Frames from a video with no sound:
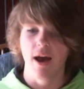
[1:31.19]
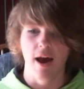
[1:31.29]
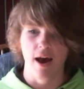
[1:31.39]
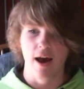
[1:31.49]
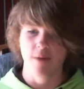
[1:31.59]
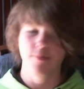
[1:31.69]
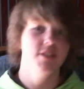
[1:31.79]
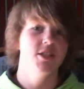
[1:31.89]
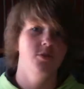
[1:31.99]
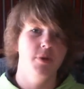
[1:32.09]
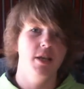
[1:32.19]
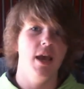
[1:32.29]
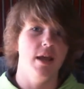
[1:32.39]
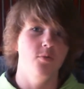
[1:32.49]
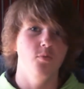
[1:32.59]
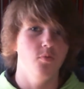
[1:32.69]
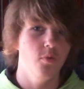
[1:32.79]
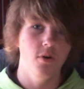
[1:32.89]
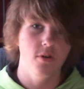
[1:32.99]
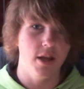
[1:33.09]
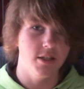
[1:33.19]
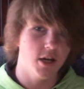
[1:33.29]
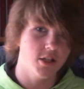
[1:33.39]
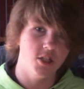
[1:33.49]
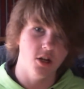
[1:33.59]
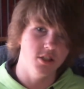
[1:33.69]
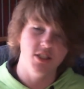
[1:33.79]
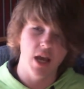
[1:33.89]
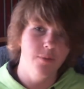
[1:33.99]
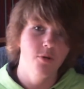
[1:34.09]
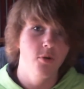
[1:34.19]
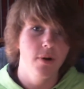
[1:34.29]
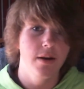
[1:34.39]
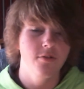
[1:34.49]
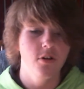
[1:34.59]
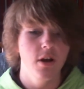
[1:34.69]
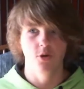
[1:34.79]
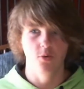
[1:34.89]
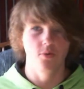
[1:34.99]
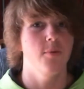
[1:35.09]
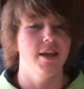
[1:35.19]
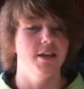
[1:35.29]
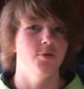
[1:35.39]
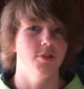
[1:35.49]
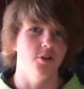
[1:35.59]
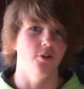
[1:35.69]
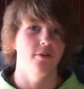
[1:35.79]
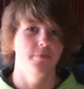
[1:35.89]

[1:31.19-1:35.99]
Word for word: uh, message me and we'll get in touch on Skype or whatever so we can get you a shirt.